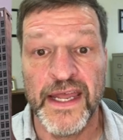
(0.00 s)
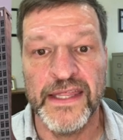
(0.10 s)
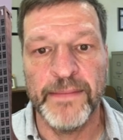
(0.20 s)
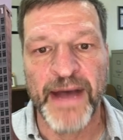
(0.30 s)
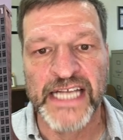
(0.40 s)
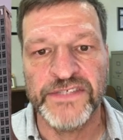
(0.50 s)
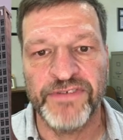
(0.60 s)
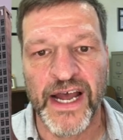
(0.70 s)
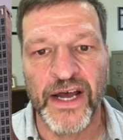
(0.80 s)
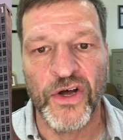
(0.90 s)
in the batch
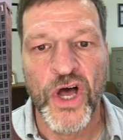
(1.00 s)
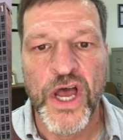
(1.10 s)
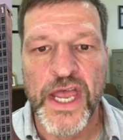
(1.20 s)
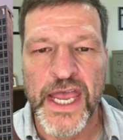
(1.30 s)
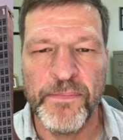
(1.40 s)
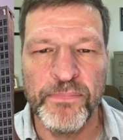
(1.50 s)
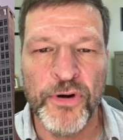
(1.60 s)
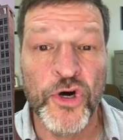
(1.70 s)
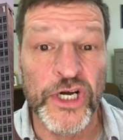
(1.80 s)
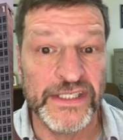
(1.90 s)
file, it
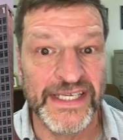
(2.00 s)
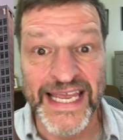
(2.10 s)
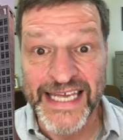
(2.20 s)
puts